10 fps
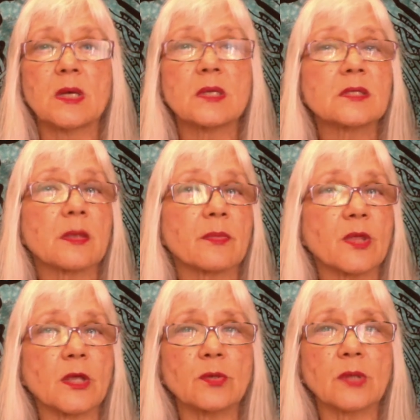
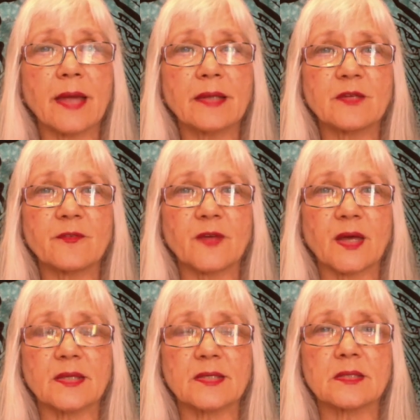Something you'd like to
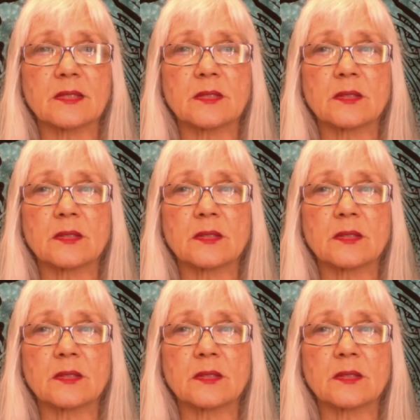fix?